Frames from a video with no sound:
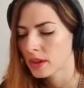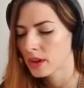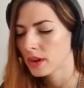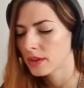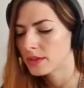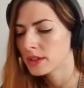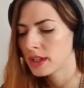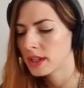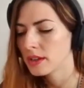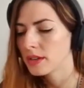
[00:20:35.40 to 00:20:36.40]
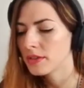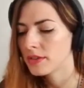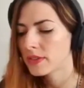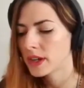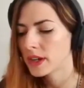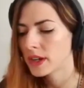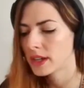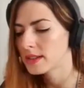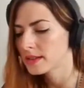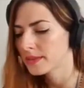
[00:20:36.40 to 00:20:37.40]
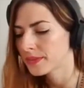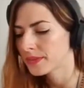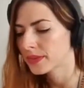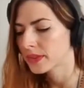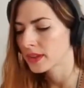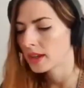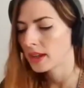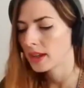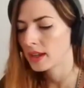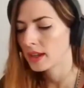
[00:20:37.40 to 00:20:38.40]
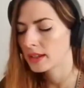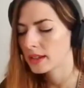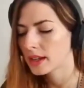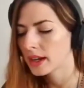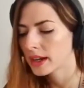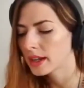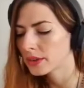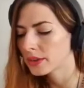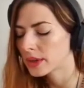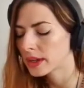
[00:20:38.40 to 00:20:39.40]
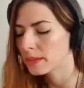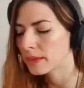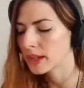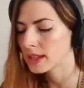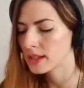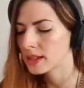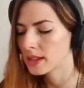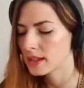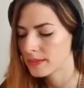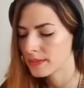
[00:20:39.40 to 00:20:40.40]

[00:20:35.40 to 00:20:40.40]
of the neophytes in the Raganuga Bhakti,